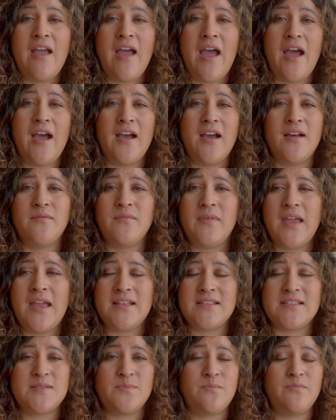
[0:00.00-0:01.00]
I'm
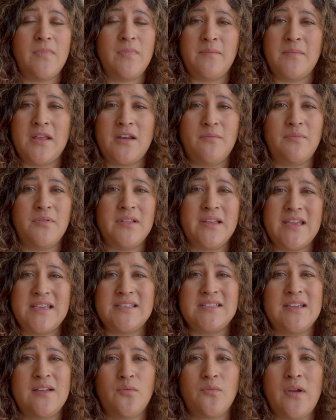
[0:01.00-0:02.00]
gonna
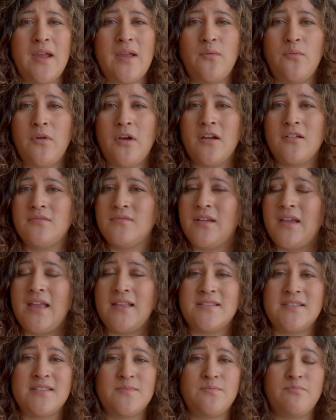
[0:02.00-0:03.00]
place it right where
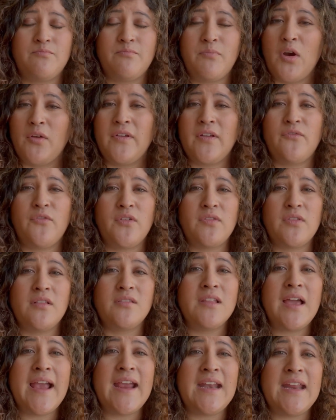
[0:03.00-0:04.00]
it's perfect for the
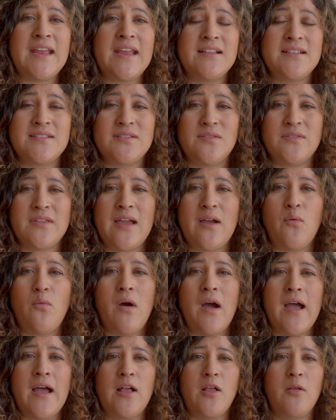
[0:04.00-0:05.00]
lighting, so that
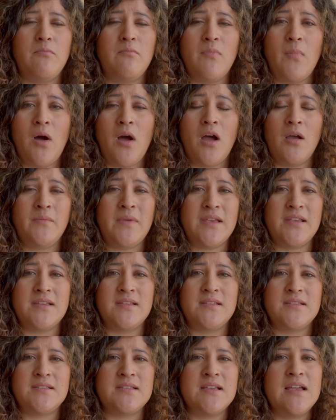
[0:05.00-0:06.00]
while mom
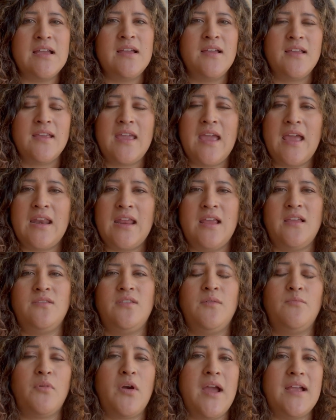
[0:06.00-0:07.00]
is getting
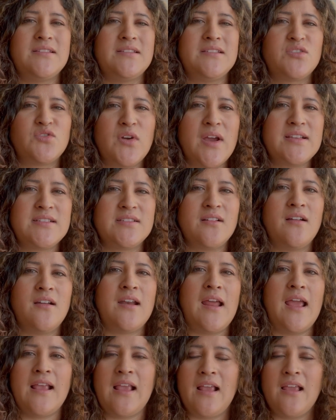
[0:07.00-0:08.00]
the bride's dress
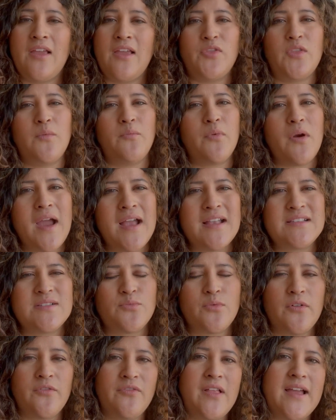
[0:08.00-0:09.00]
on, I can get the bride's
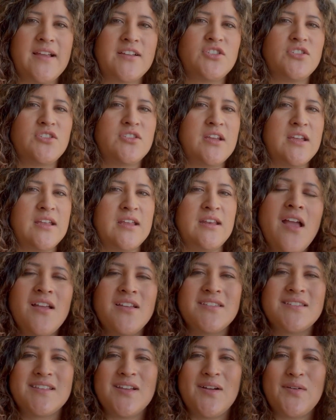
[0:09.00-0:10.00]

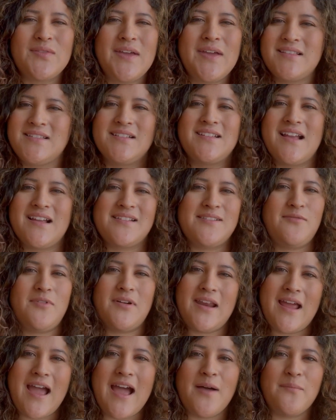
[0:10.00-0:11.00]
reflection. So that's exactly
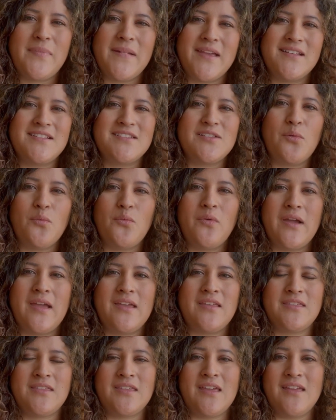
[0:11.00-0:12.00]
what happened
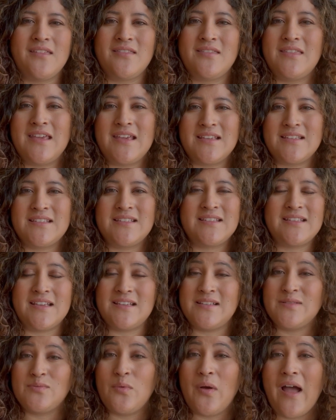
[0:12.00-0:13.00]
with this
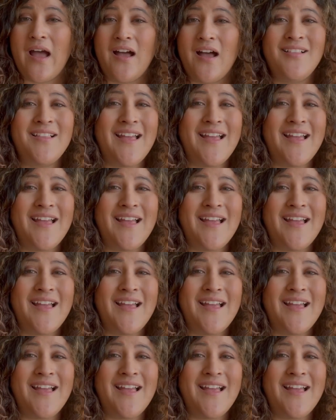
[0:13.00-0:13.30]
as well.